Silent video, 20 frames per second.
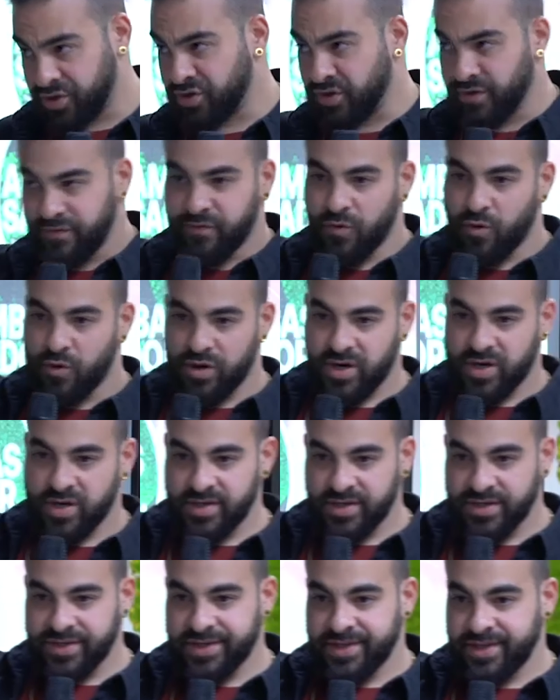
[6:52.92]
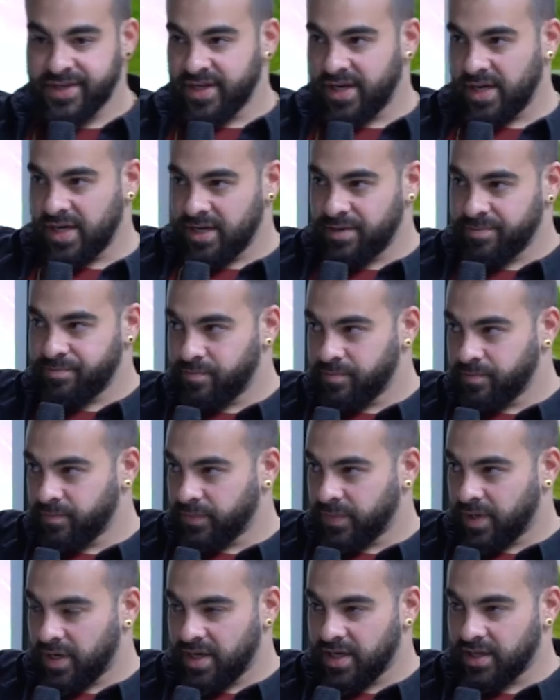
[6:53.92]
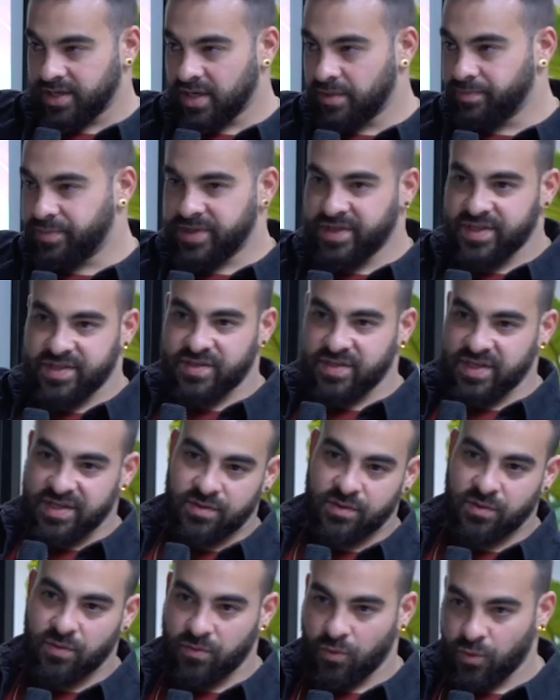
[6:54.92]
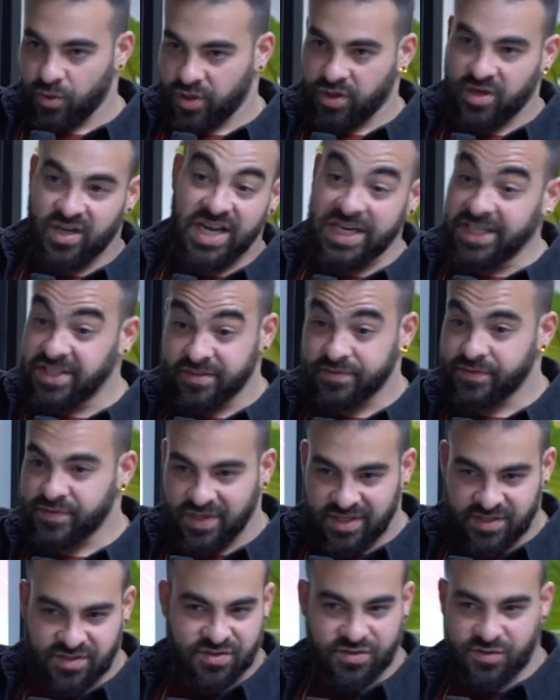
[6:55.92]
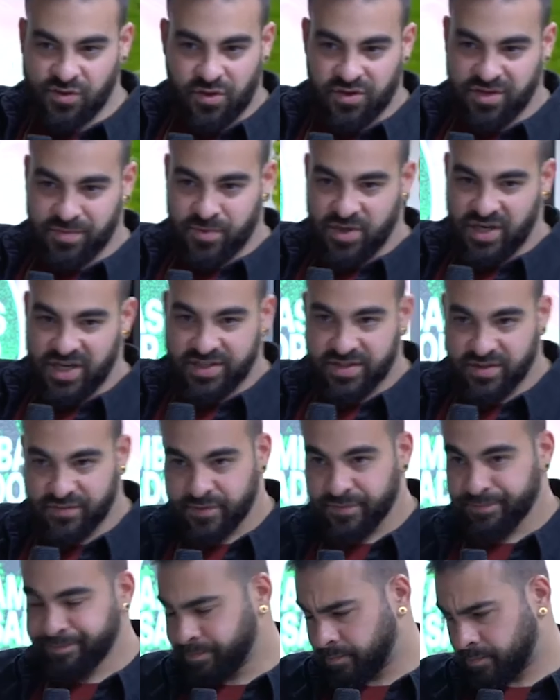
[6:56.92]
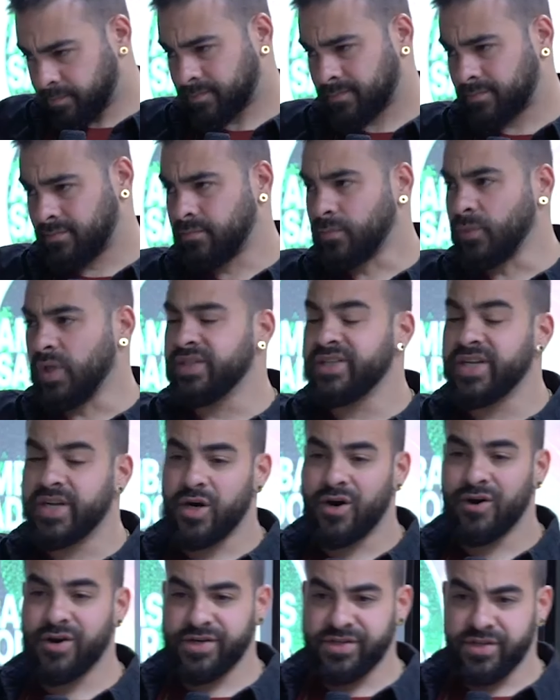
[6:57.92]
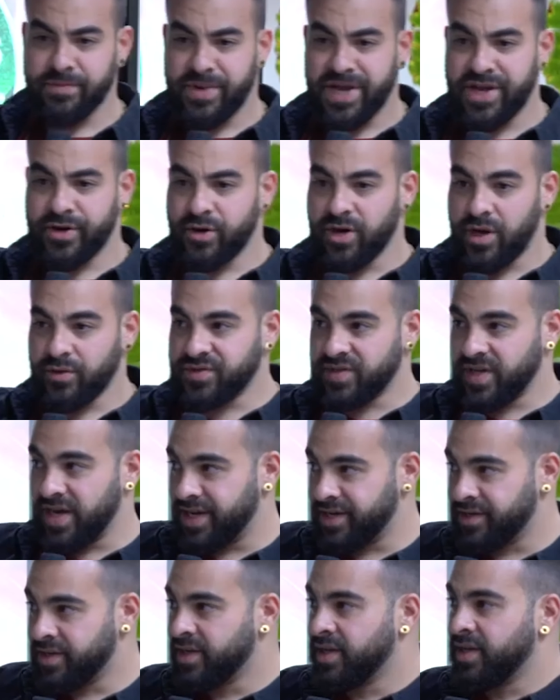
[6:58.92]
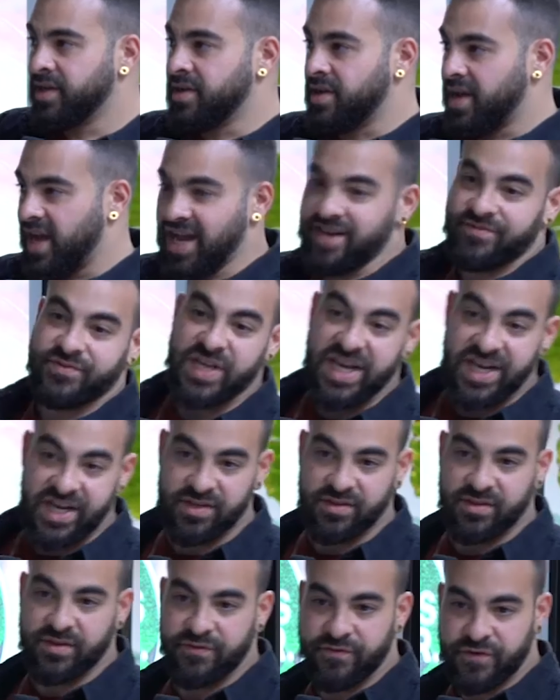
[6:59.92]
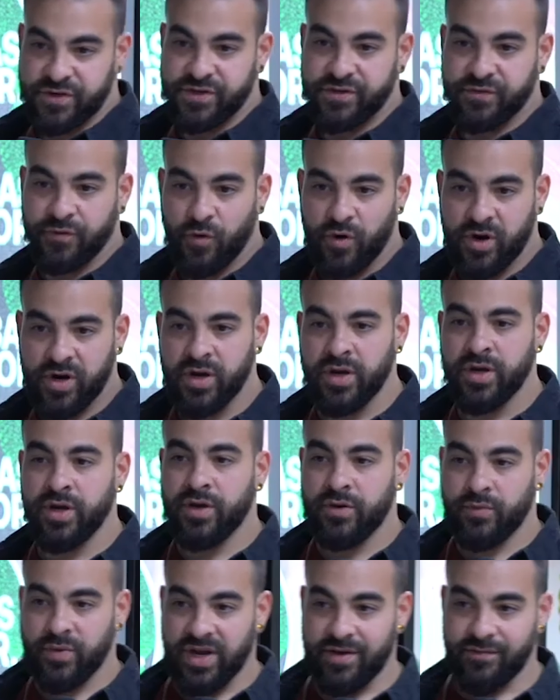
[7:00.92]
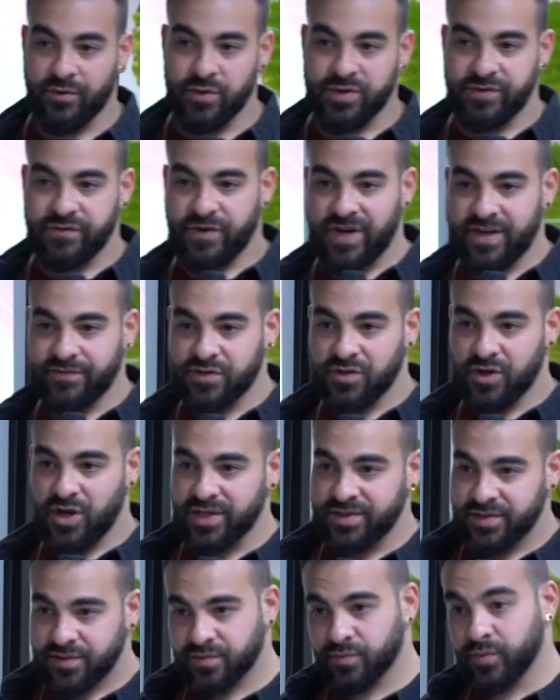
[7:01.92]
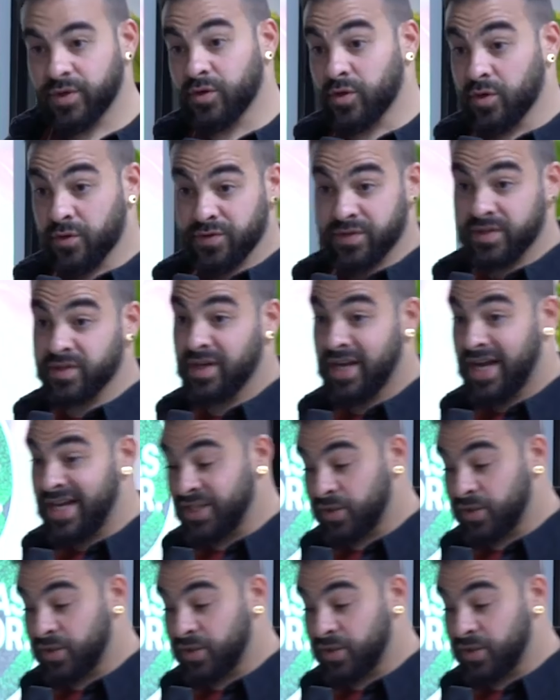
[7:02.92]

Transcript: which the four uh, uh, companies and or collectives, let's just call them collectives, that are in the banner outside have taken the first four. We have only five slots. We're closing the